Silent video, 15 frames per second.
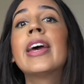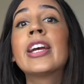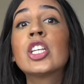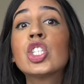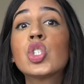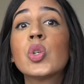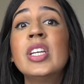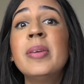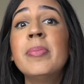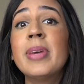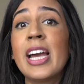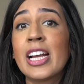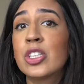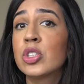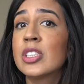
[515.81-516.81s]
Extreme
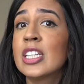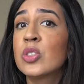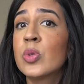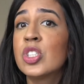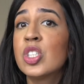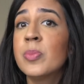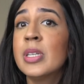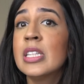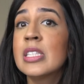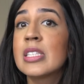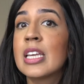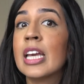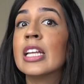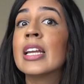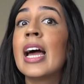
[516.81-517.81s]
exercise regimens
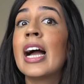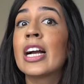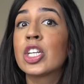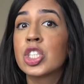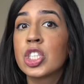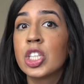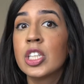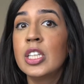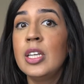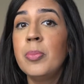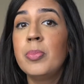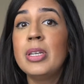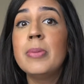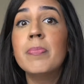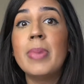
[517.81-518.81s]
can actually
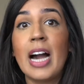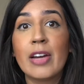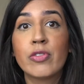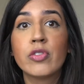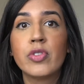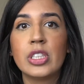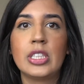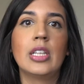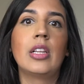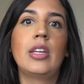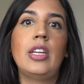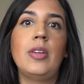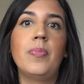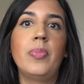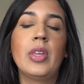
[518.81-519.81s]
be bad for
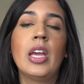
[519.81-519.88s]
fertility.